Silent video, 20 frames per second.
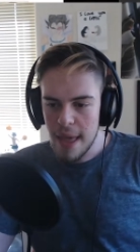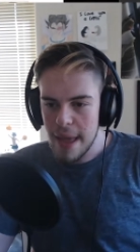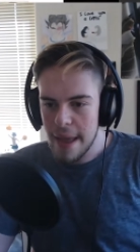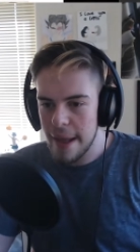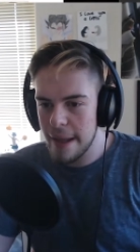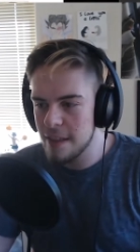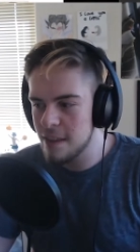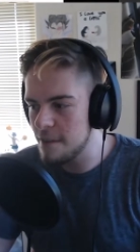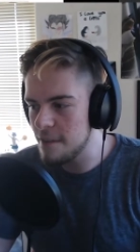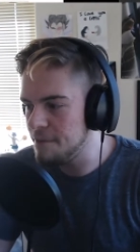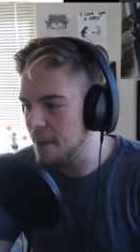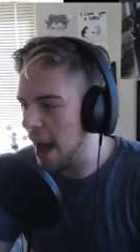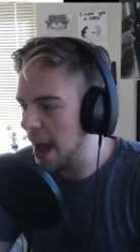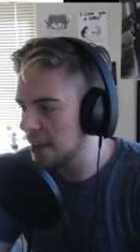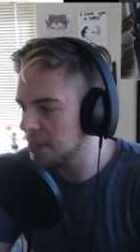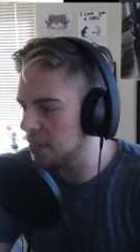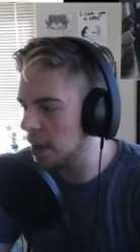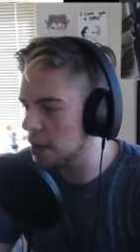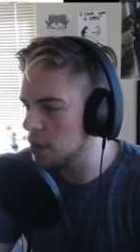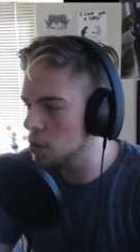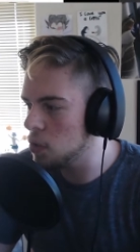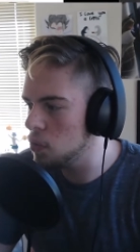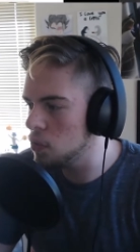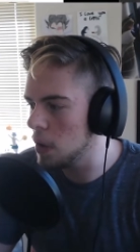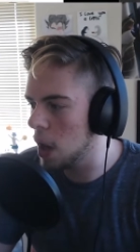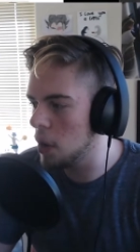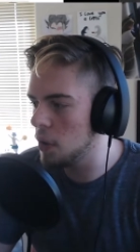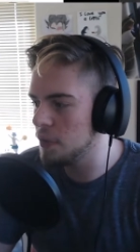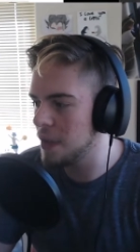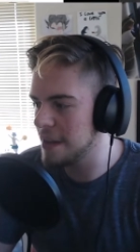It's a fact that you
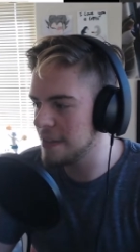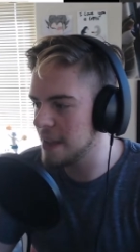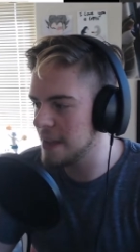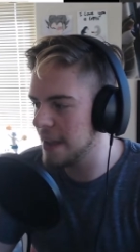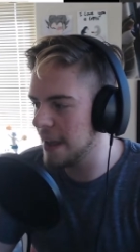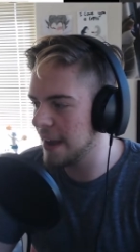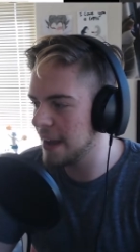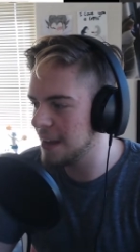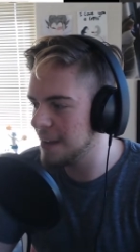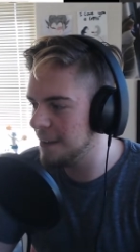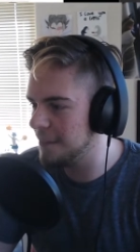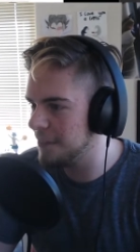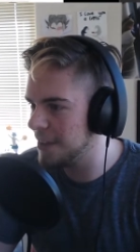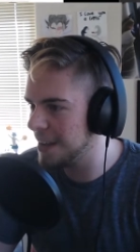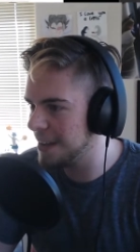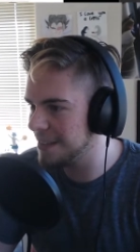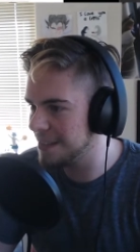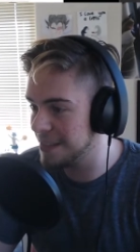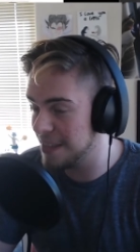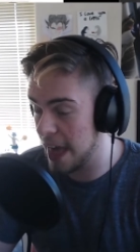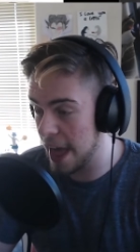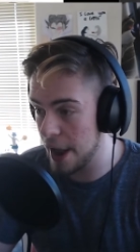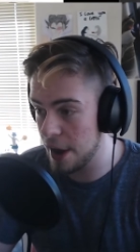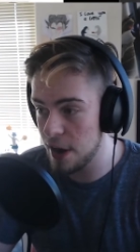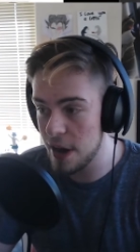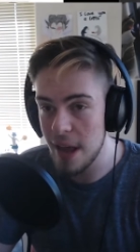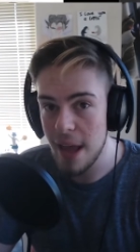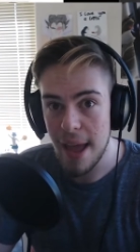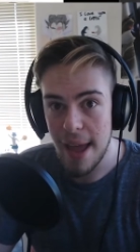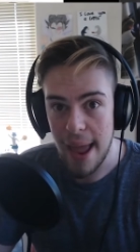know that the negativity is
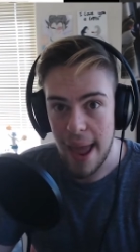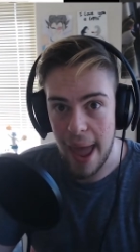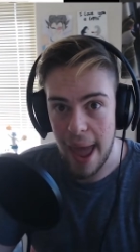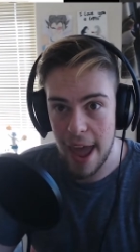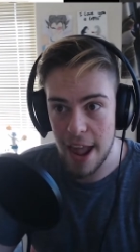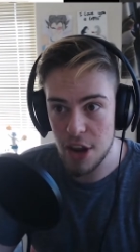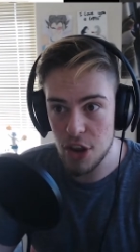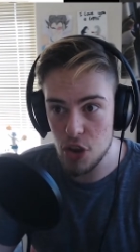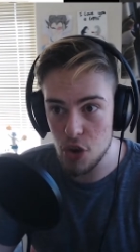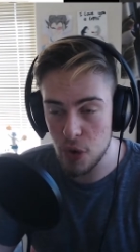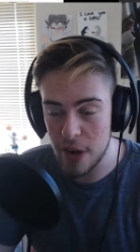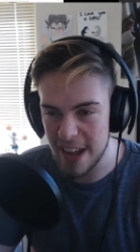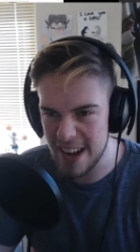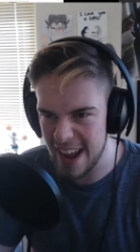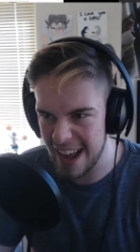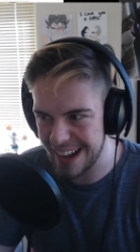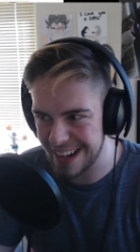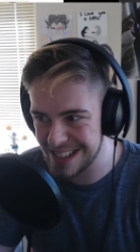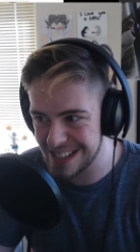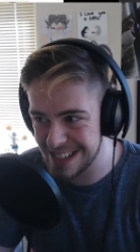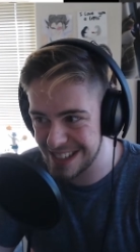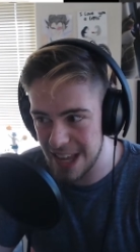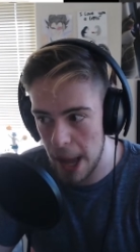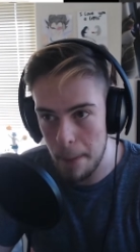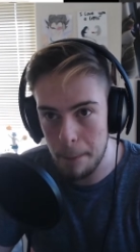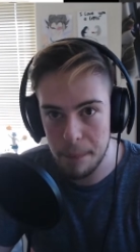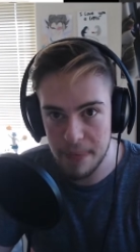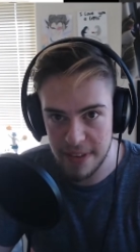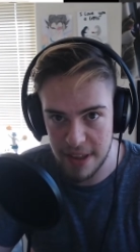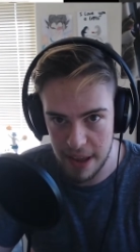there, and you can
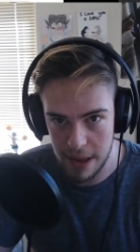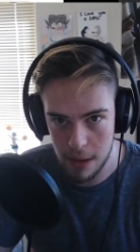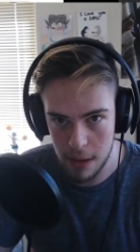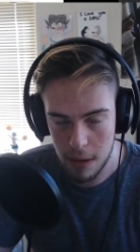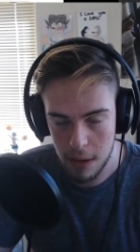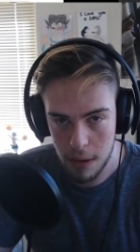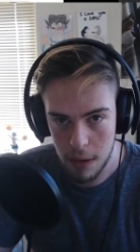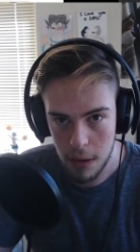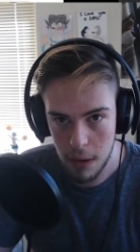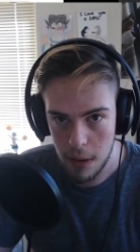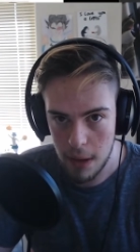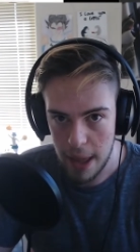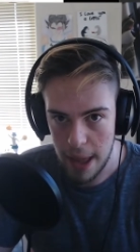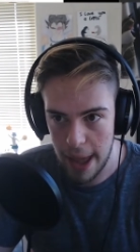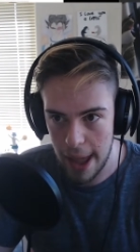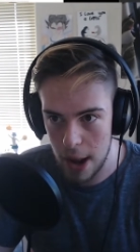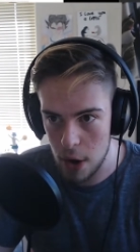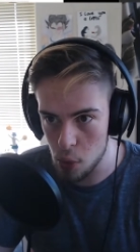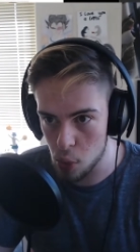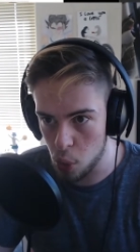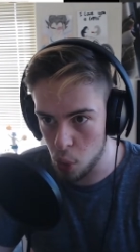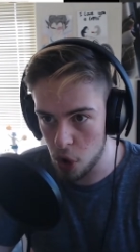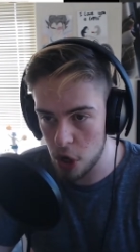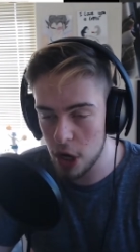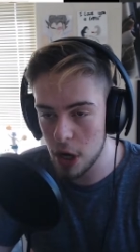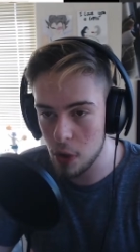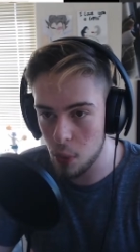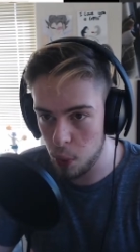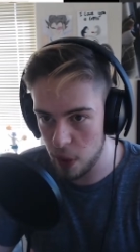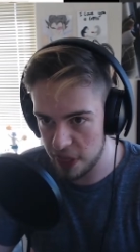accept it and
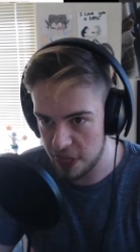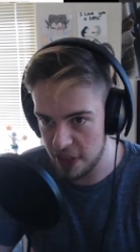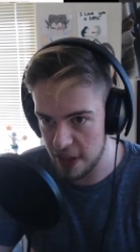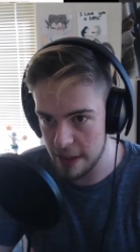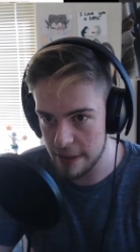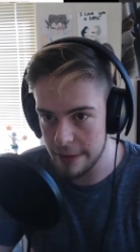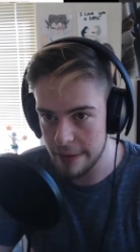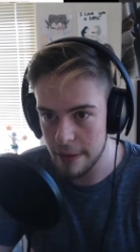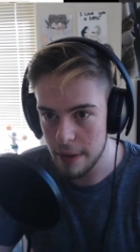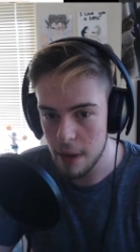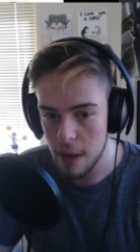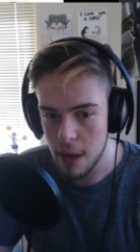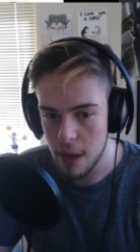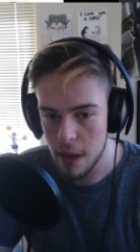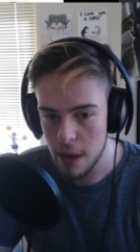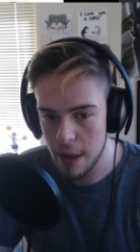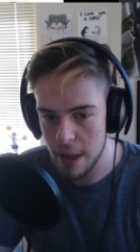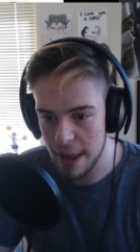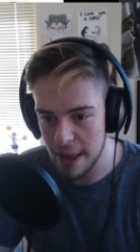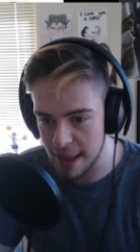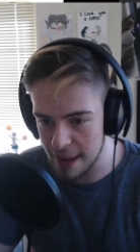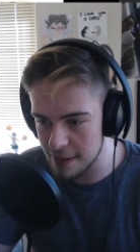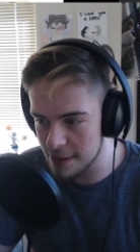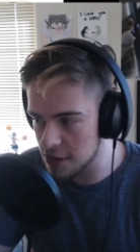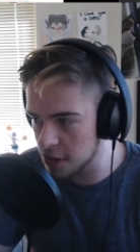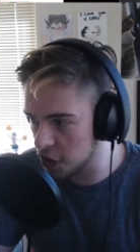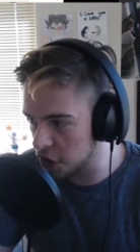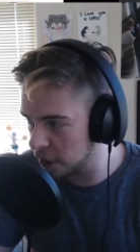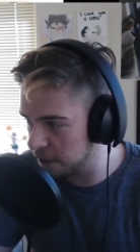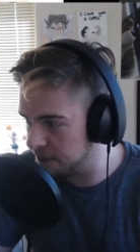work with it
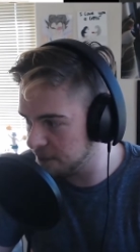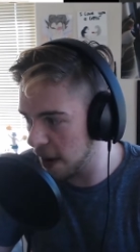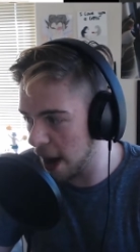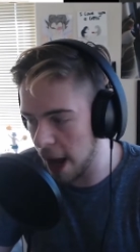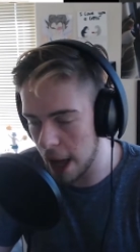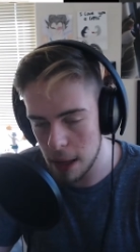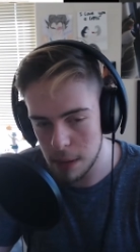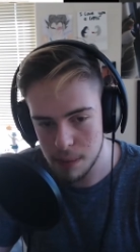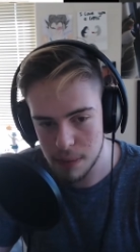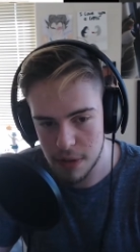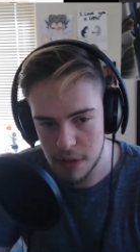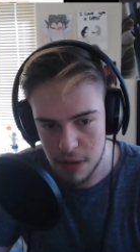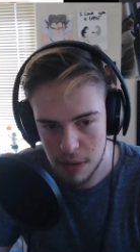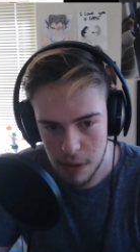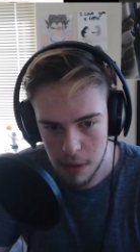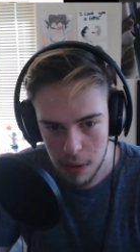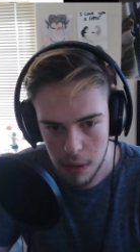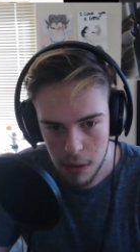is good vibes.